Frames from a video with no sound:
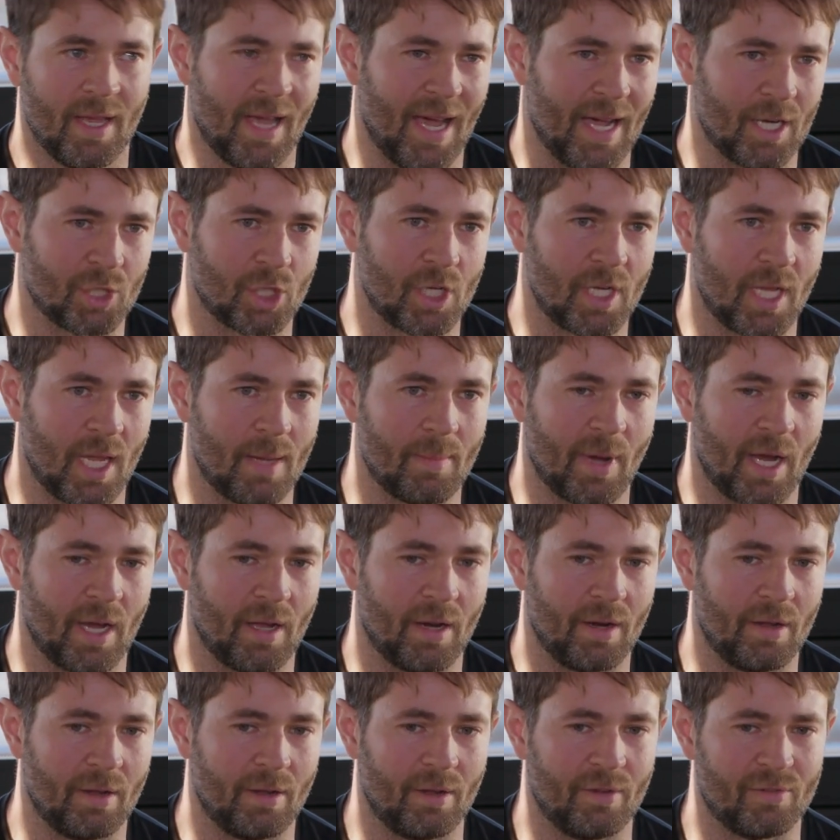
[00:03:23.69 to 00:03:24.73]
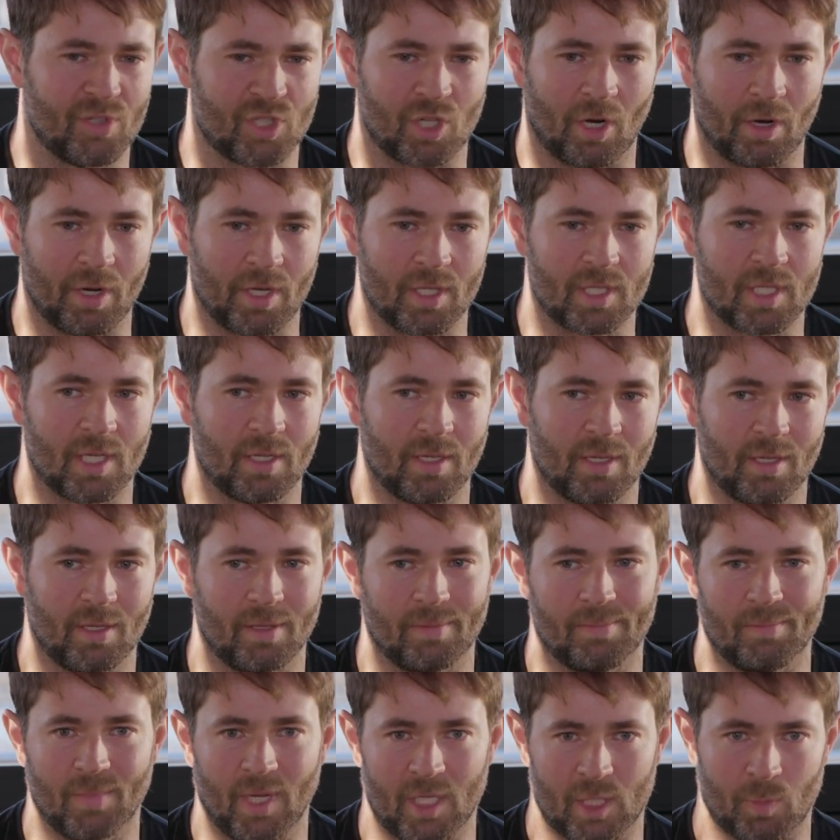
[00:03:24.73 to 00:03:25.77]
actually came out of starting
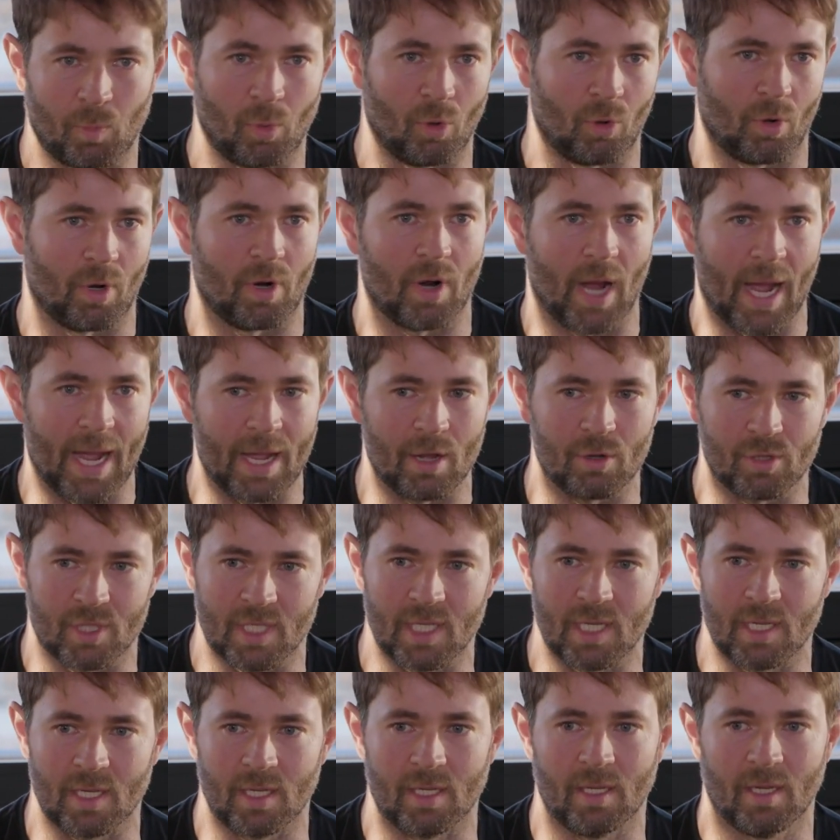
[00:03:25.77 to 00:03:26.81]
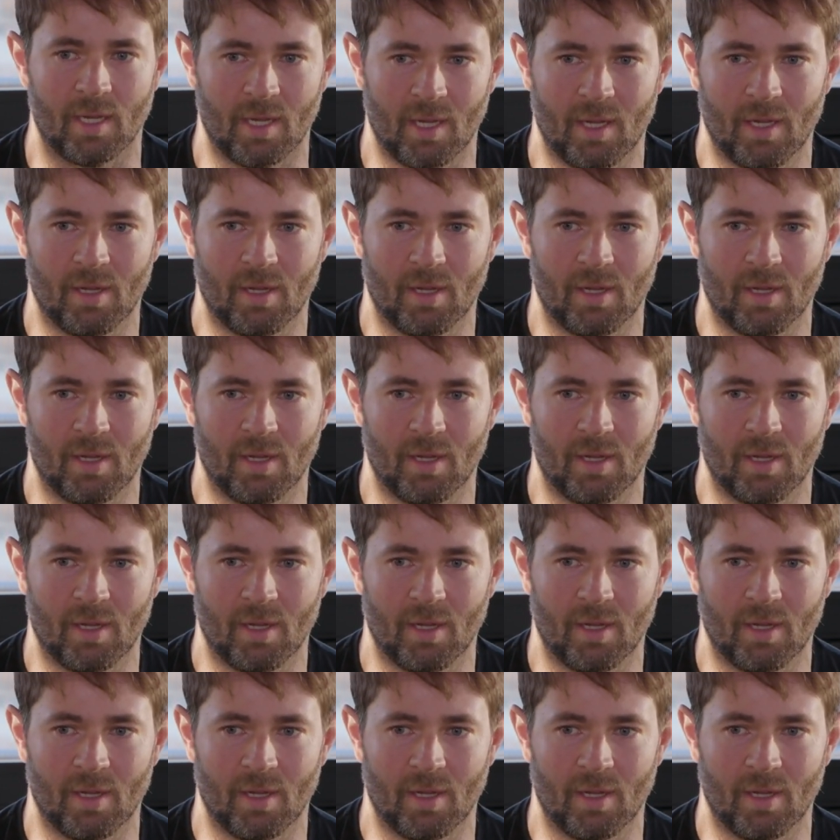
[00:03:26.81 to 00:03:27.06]
to explore IoT